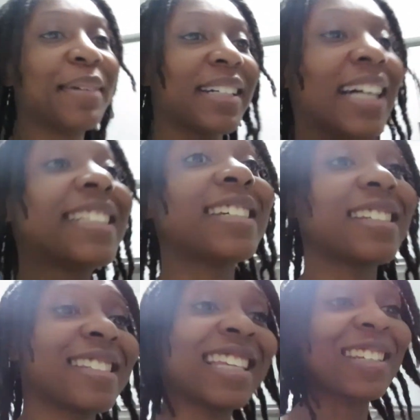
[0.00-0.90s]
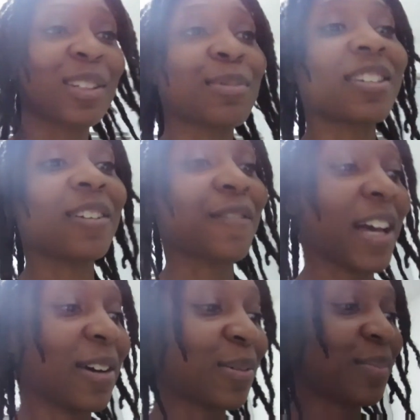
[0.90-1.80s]
but I did take some
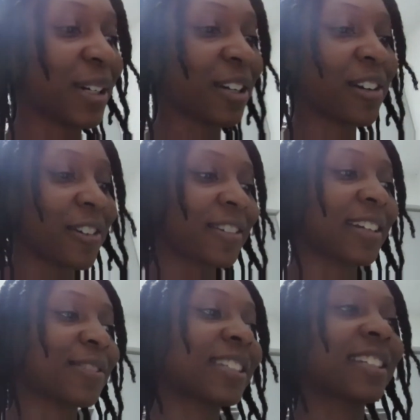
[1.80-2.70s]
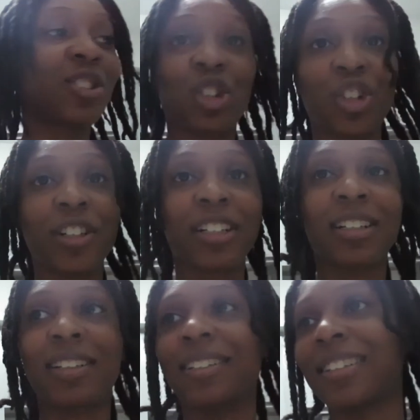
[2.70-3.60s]
stuff out my car that was in the truck.
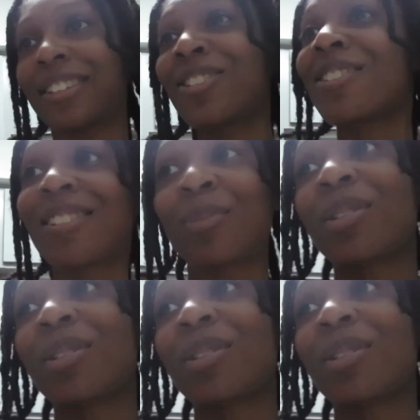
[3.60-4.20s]
There's still some